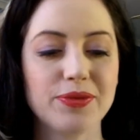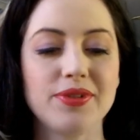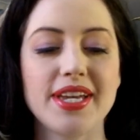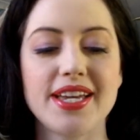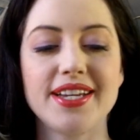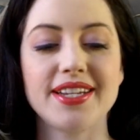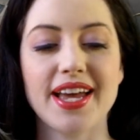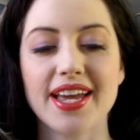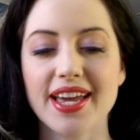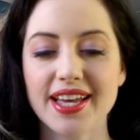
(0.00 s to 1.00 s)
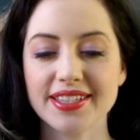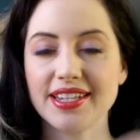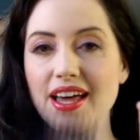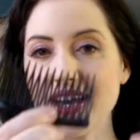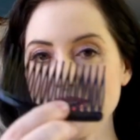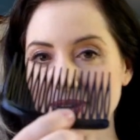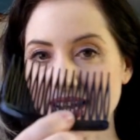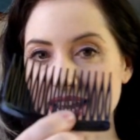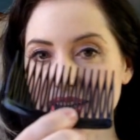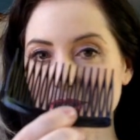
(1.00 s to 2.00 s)
You'll need a hair slide
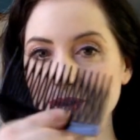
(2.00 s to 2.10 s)
or a hair